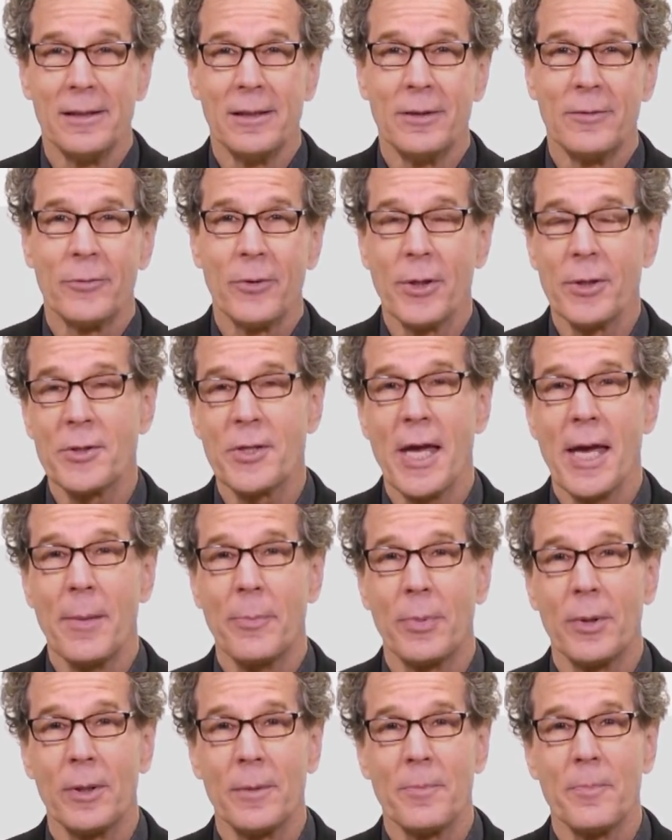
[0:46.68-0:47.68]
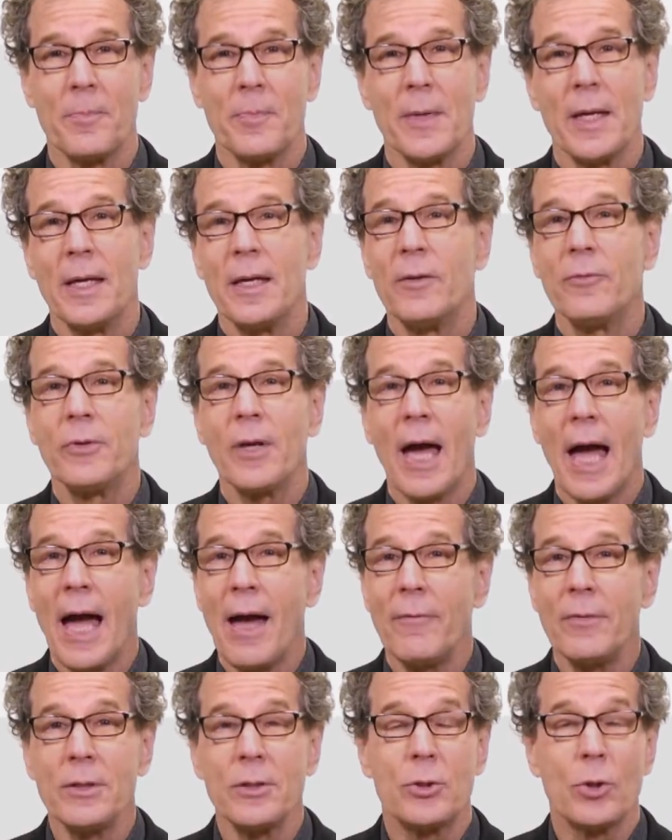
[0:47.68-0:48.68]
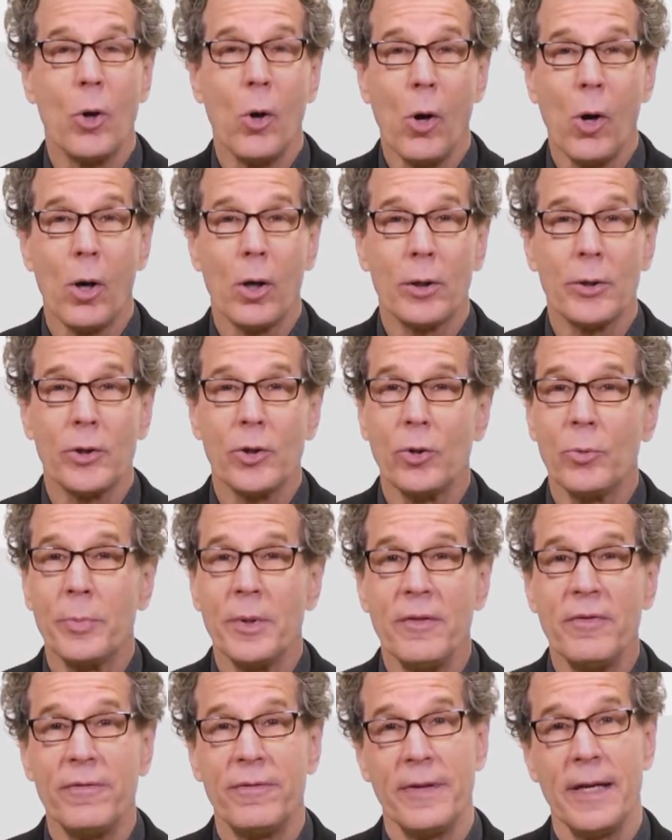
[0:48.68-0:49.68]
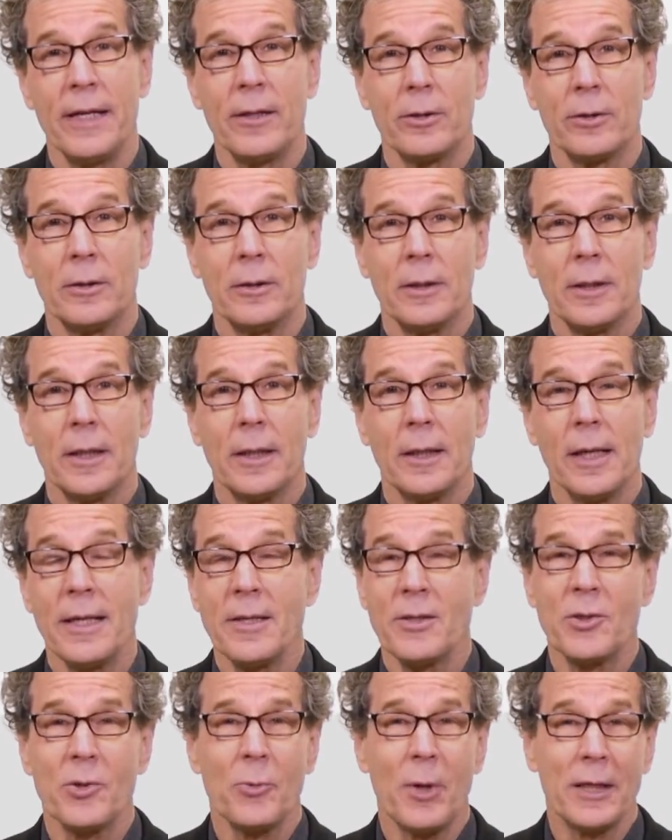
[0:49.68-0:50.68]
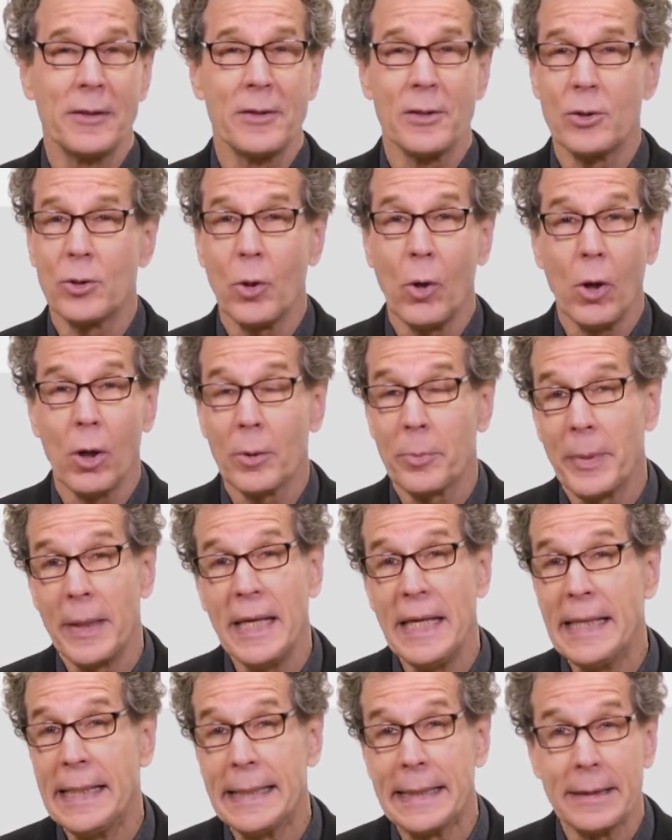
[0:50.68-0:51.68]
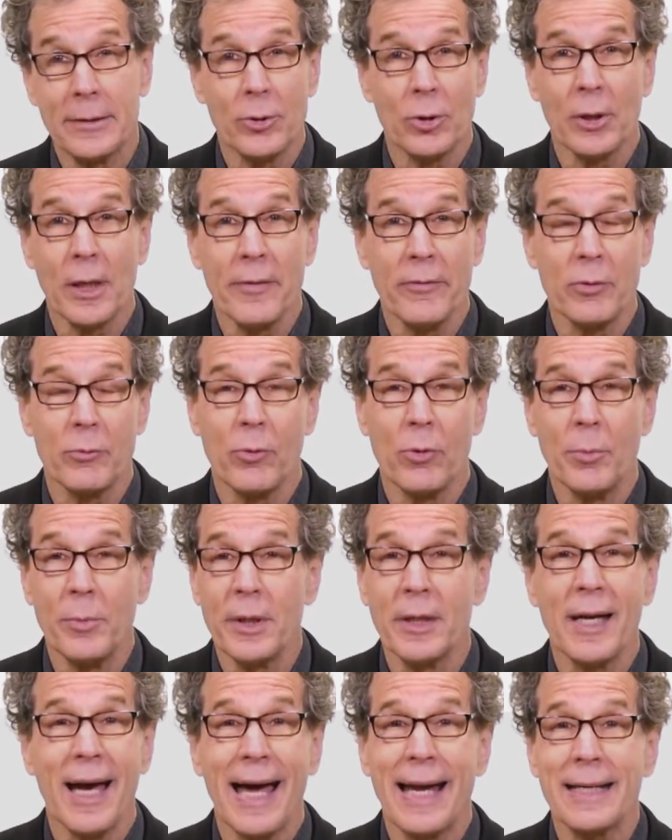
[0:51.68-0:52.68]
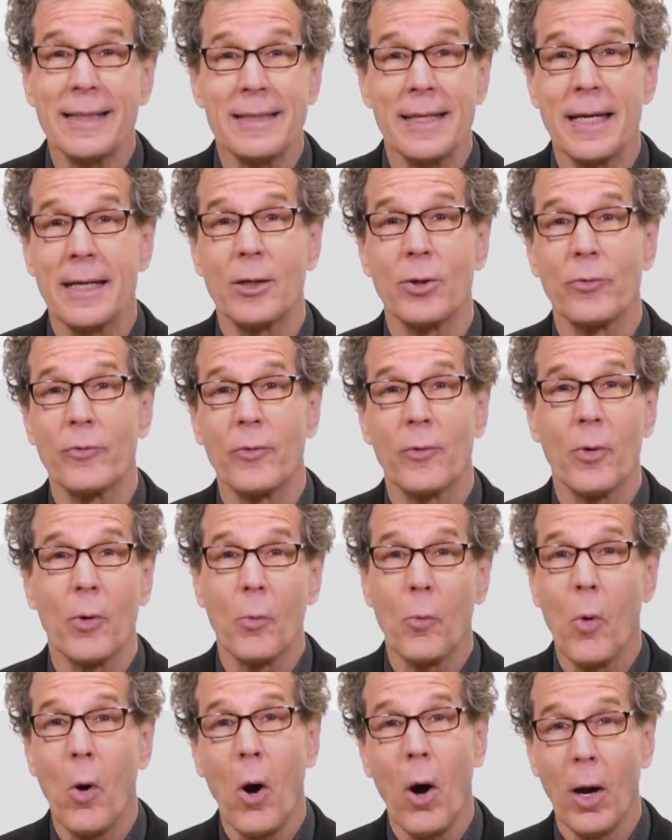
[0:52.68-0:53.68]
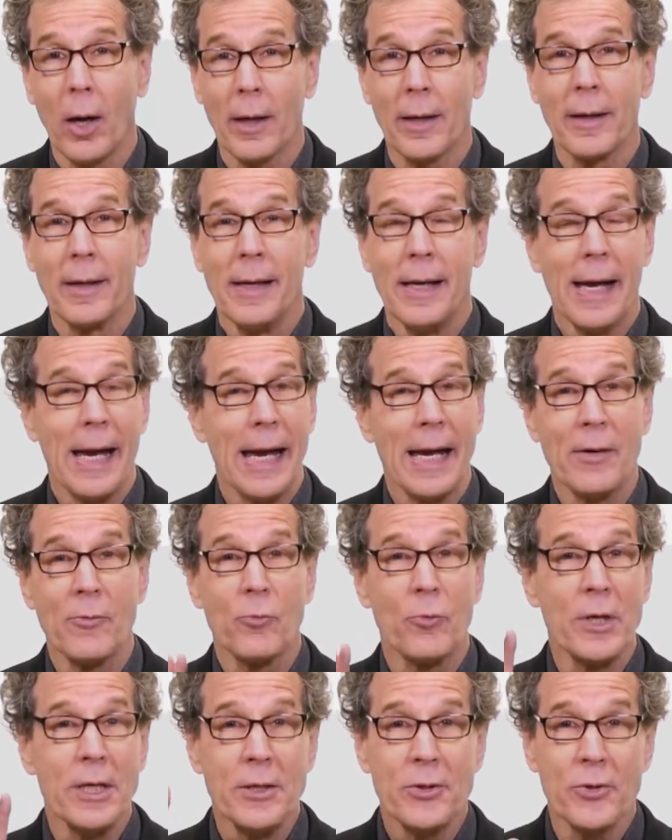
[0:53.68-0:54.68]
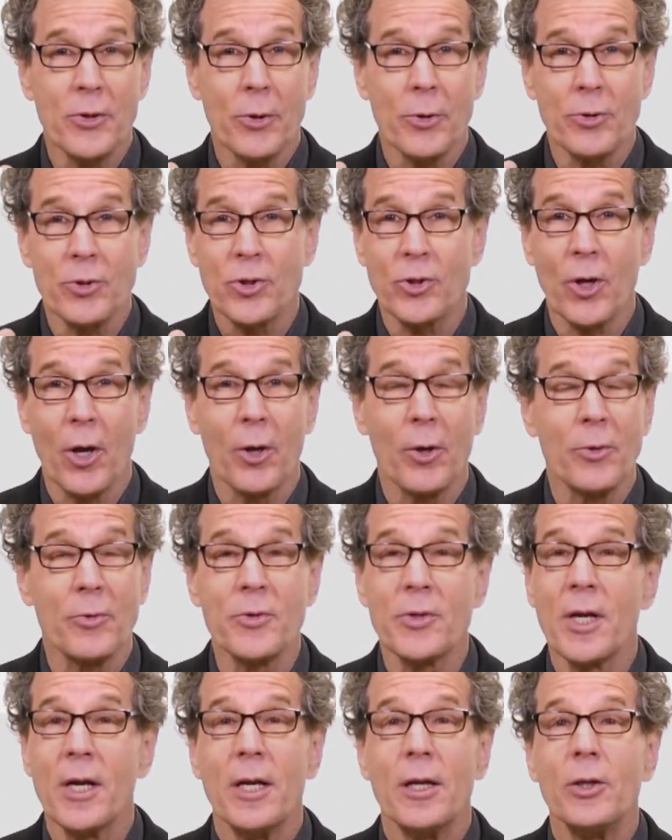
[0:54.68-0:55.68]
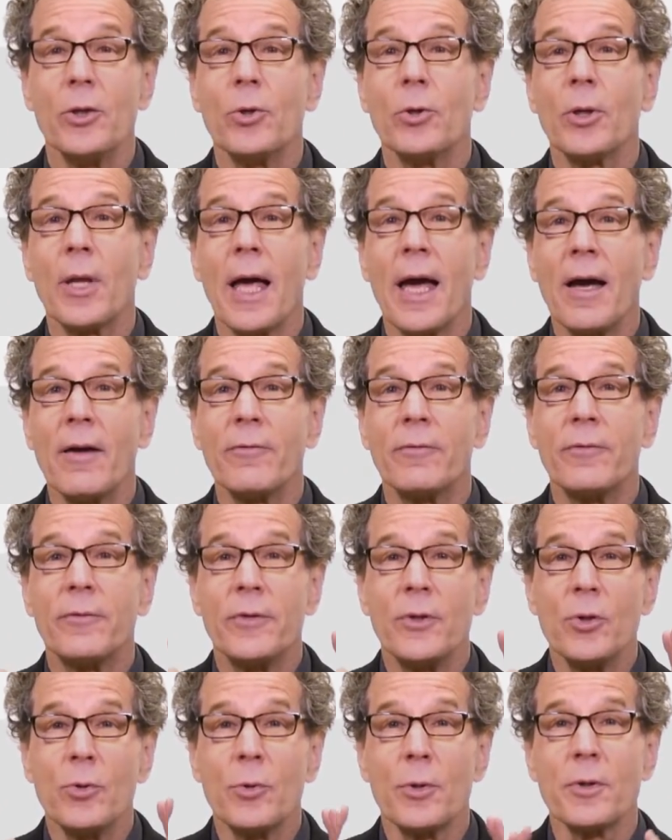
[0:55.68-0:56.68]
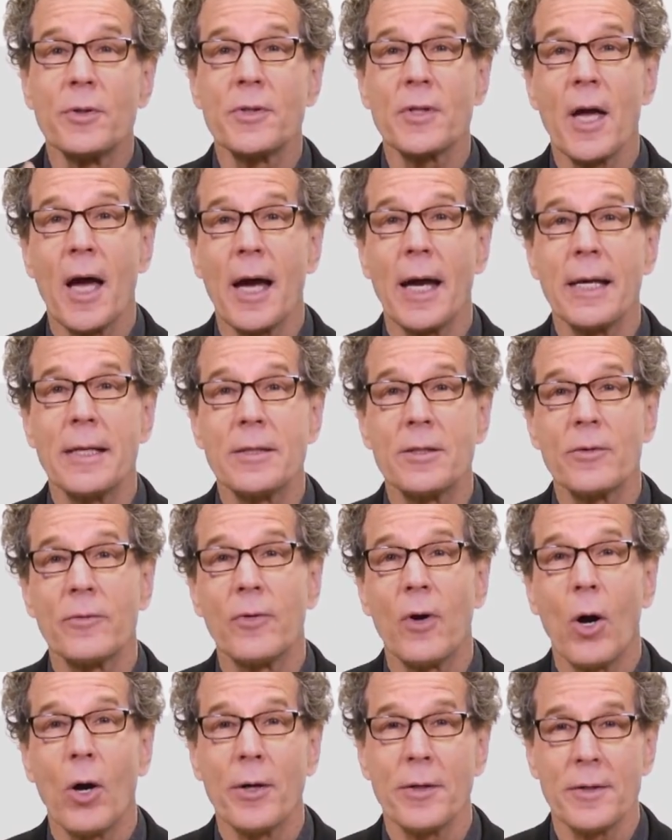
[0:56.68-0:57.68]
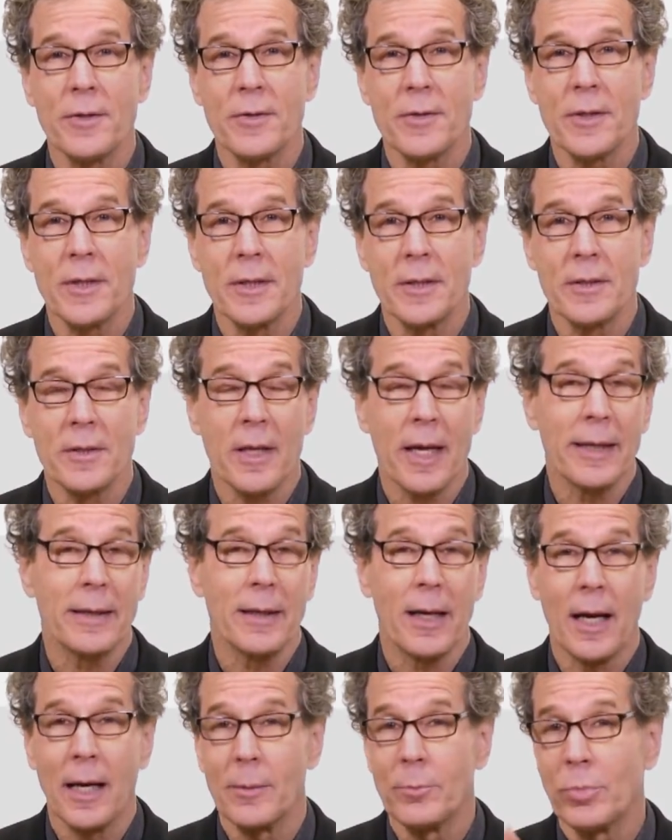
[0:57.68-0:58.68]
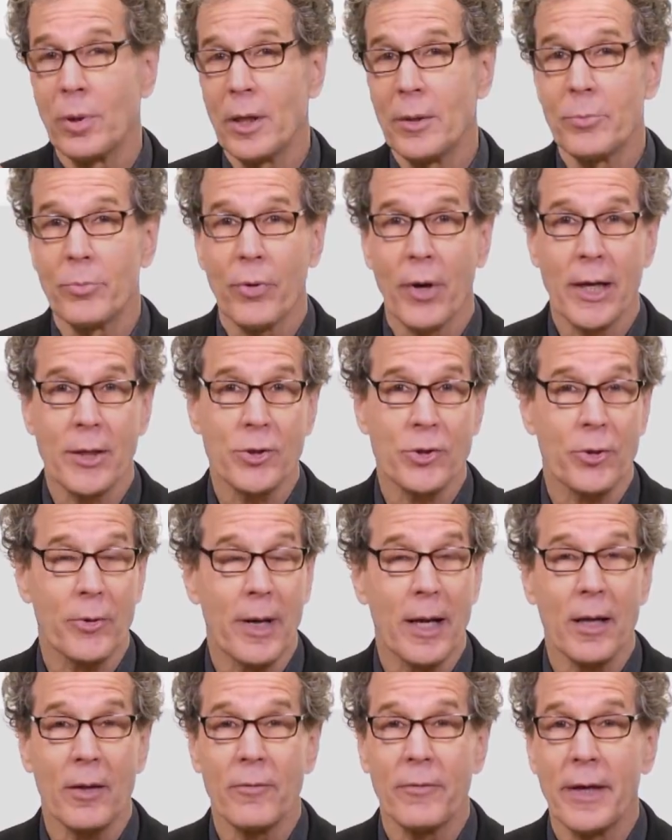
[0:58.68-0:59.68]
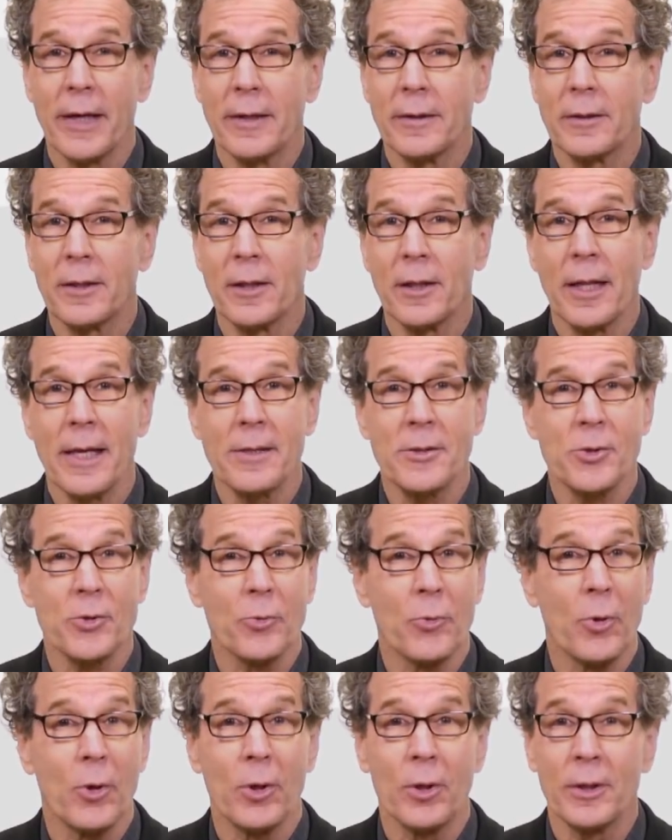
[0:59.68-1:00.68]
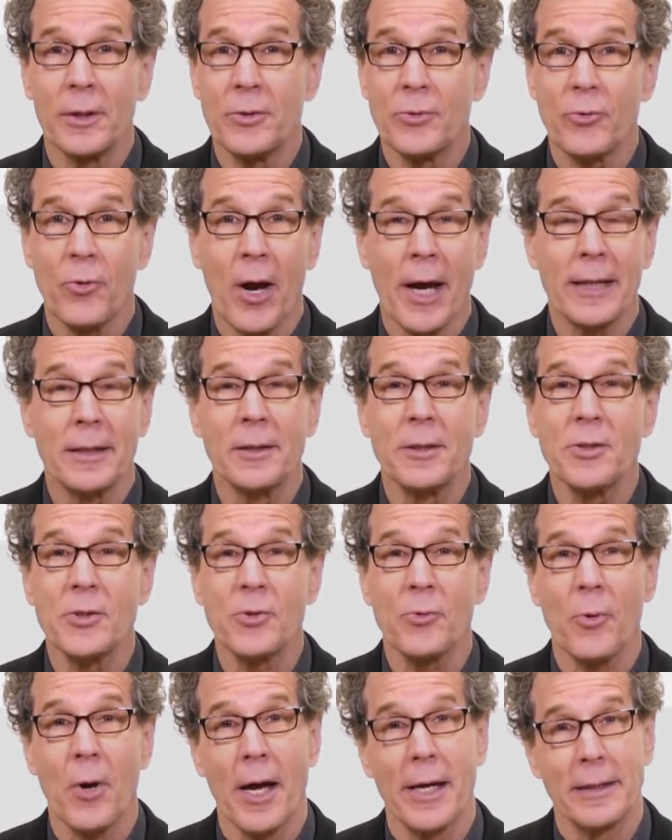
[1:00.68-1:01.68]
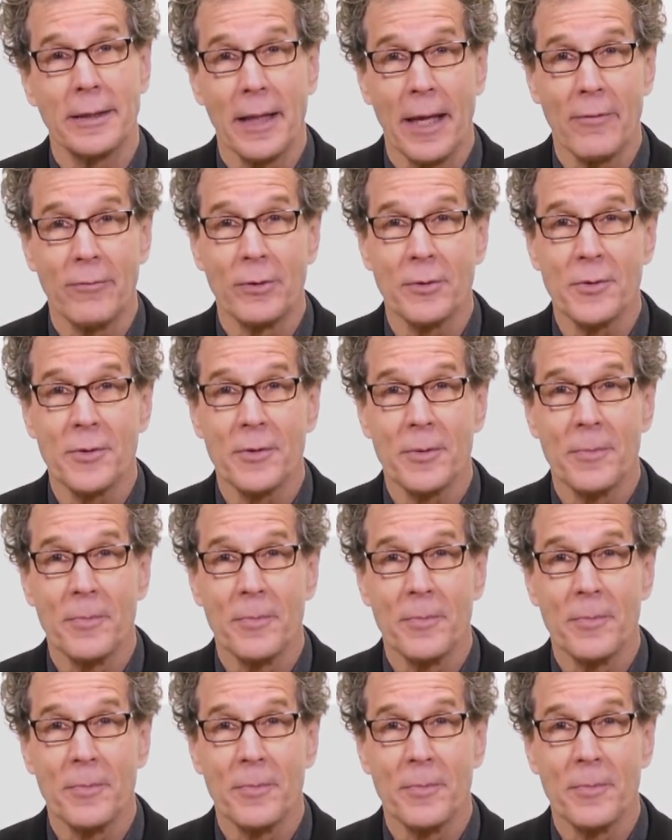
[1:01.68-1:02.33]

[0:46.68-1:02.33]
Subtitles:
For example, if you have a dog, you'll be fitter. Unless you want the dog peeing in your living room, you gotta take her for a walk. And research shows you'll have fewer signs of heart disease like high blood pressure, elevated cholesterol, and triglyceride levels.